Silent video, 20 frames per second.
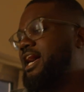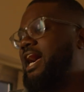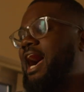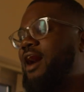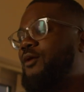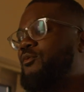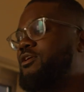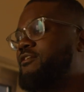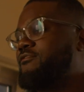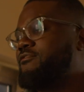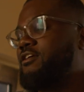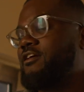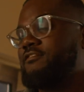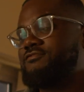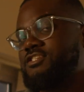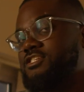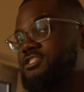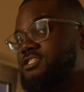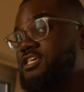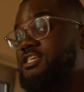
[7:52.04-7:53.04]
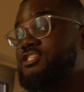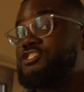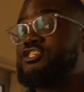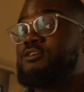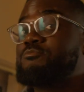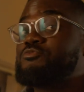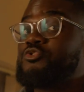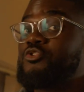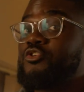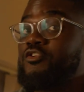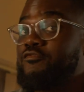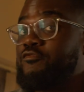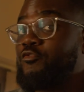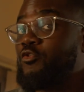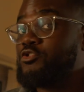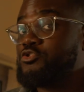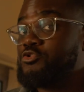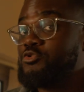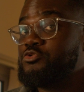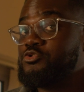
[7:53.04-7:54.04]
I would have loved to seen some sort of
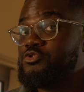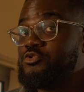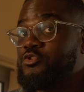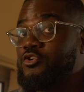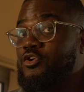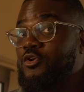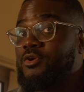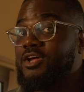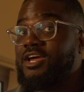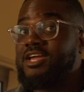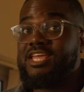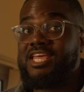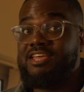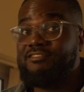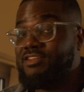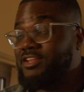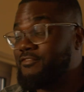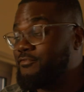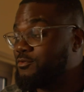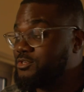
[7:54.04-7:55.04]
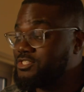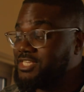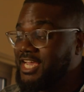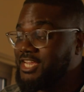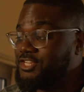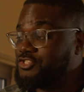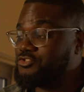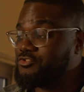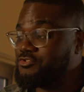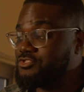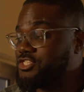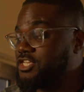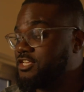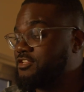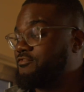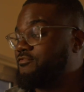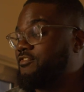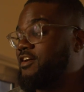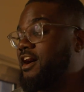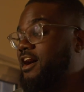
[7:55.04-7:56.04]
422 codec, even if it was
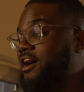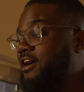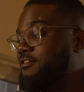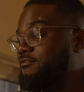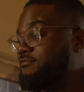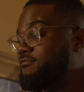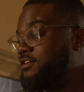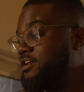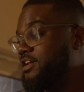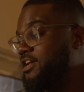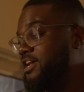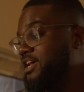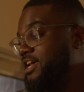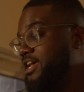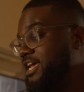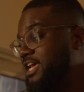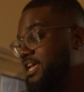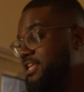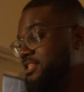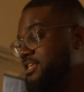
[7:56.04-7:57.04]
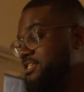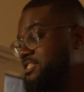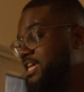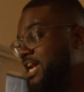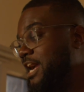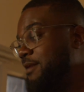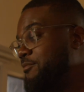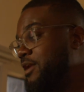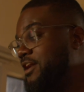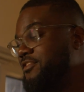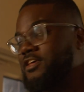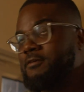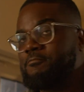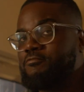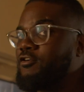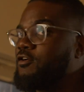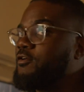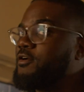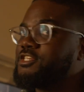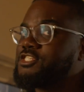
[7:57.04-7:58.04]
H.265 in this camera. I think
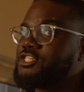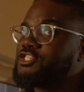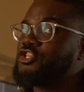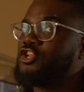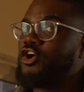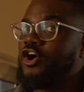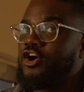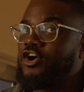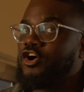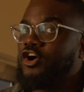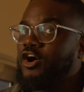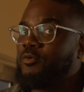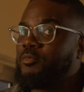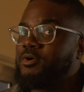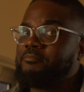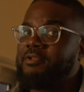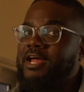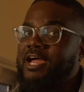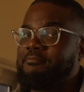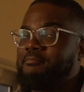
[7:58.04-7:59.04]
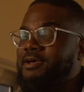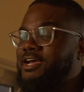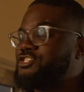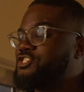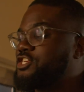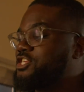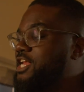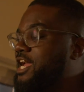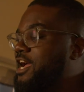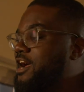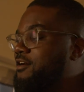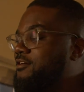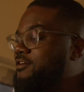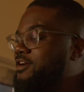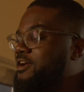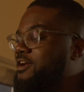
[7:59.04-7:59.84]
ProRes is long gone with Blackmagic now,